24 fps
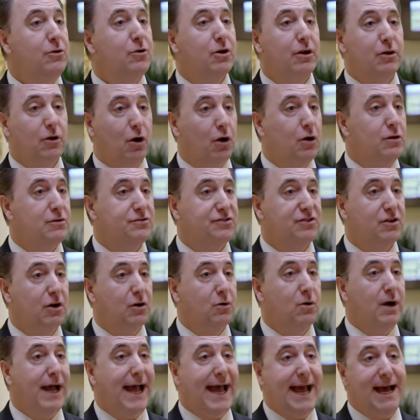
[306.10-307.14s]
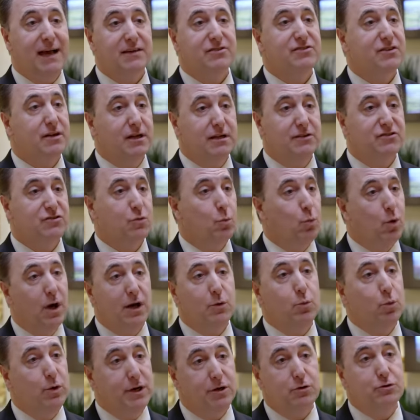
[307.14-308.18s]
You can also ask us
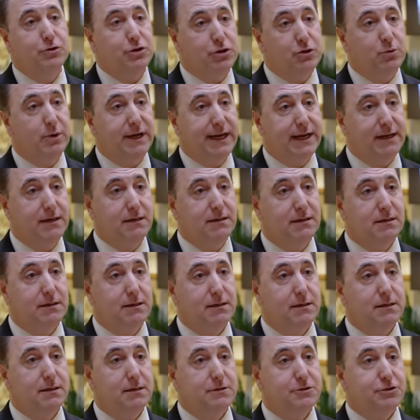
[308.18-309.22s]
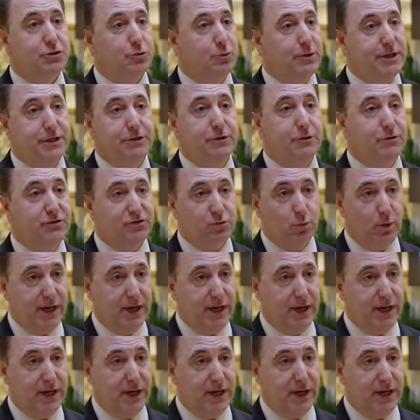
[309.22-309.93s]
what we're doing to reduce